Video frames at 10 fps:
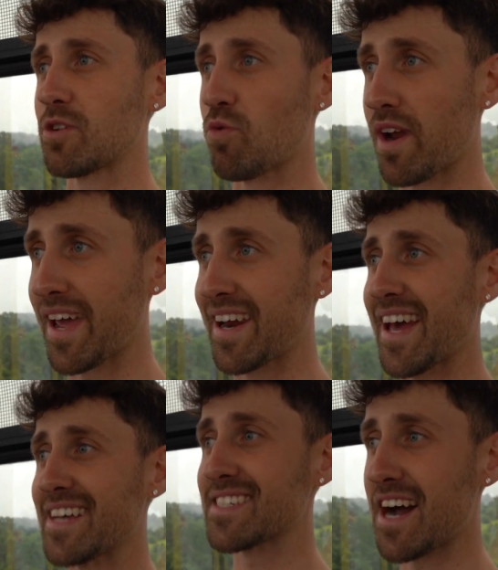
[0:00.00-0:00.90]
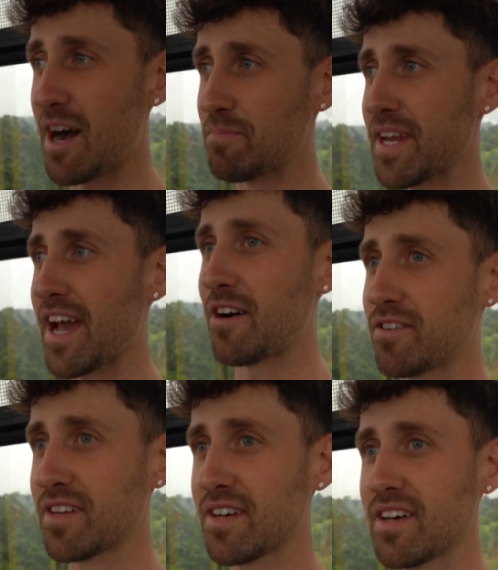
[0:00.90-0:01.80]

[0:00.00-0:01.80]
The rain has calmed down,